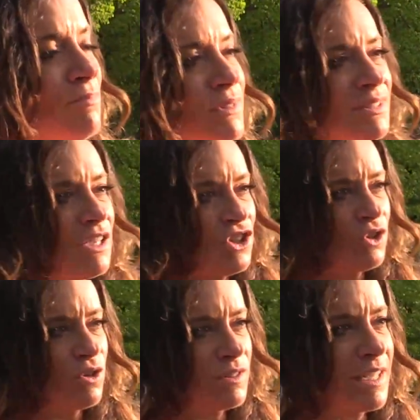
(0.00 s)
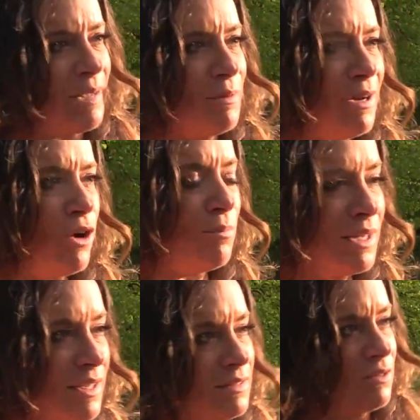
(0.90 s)
Session Girls came about
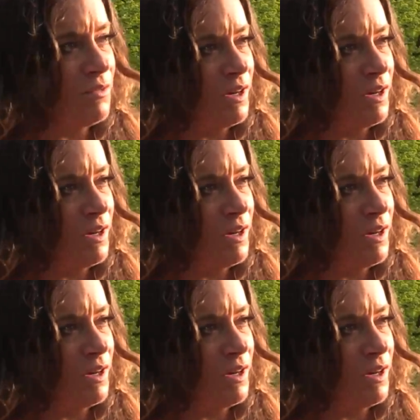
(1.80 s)
because of